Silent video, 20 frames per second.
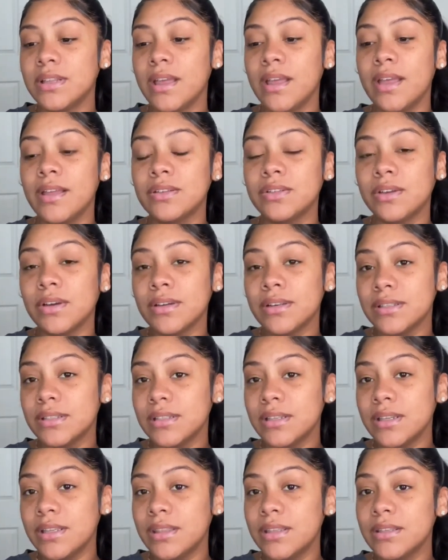As y'all can
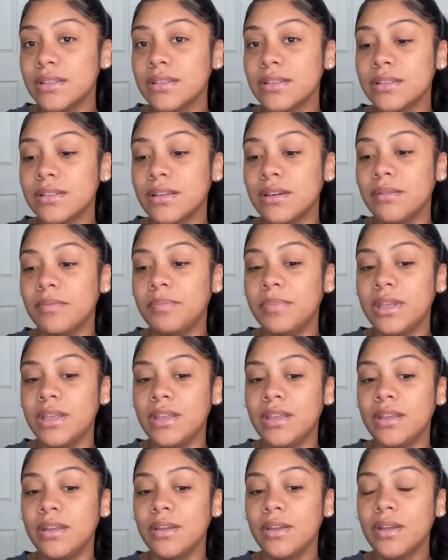see, this is gonna
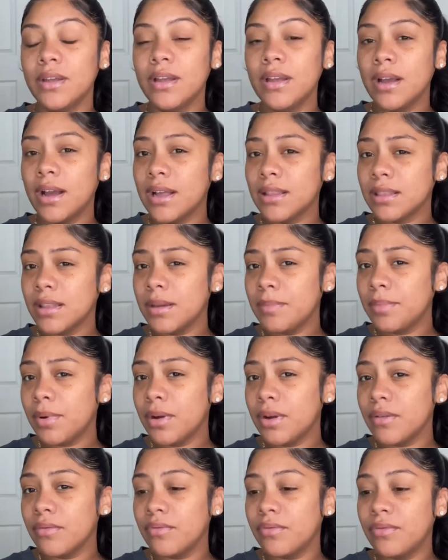be I think
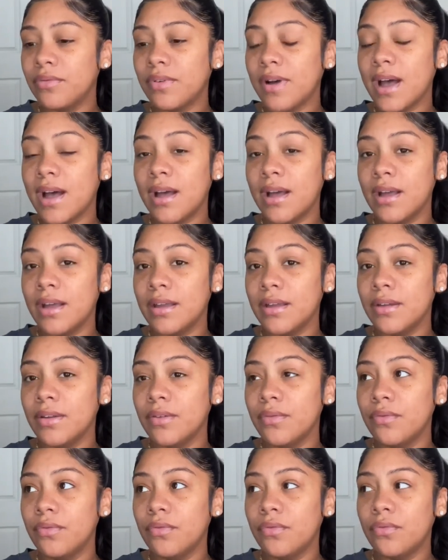part
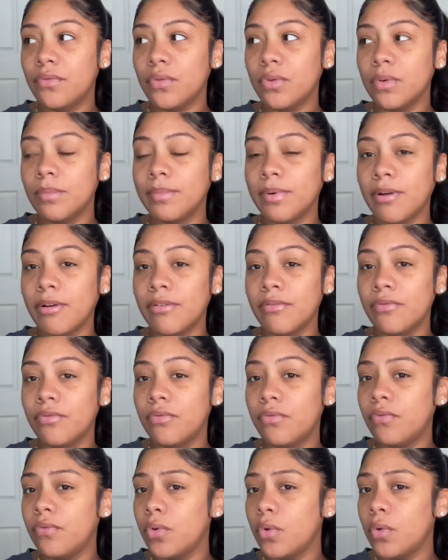five or part
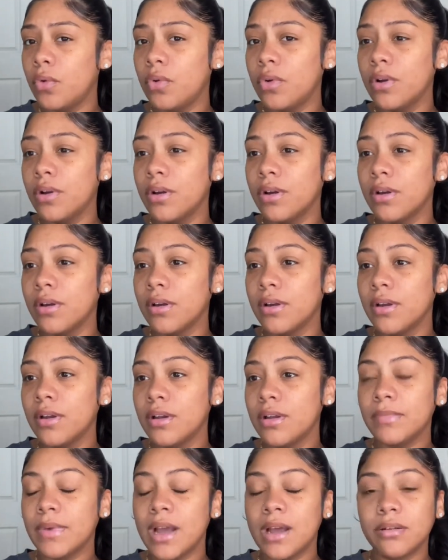four,
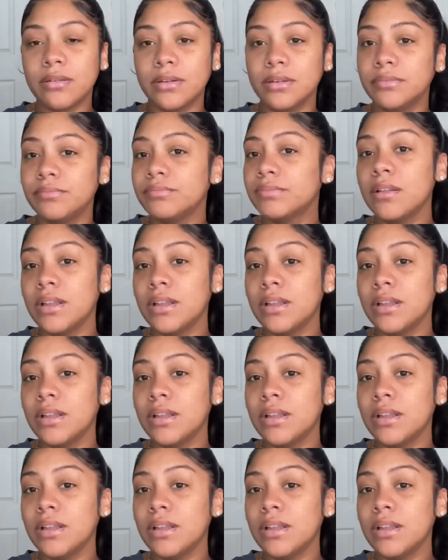I don't know.